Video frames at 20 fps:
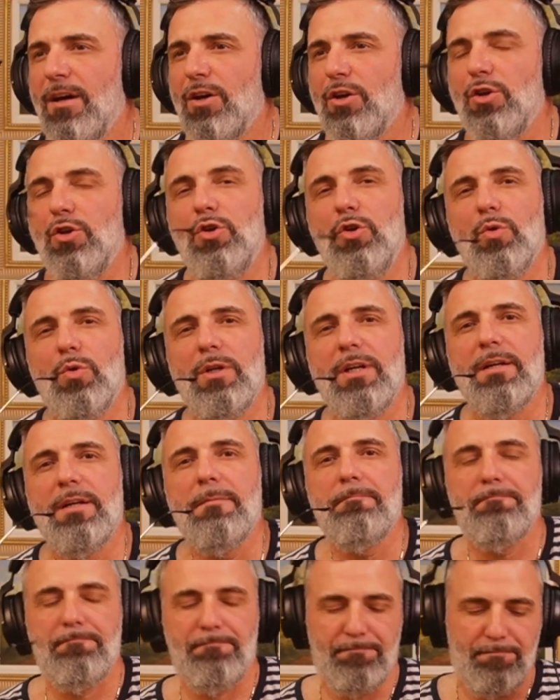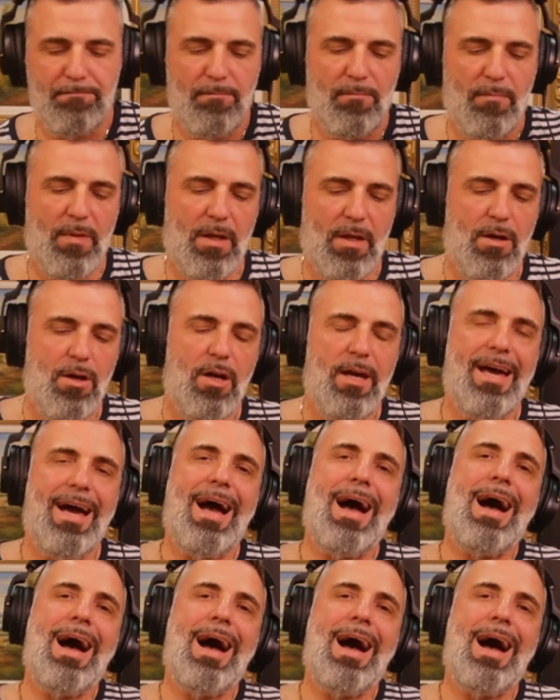Union, I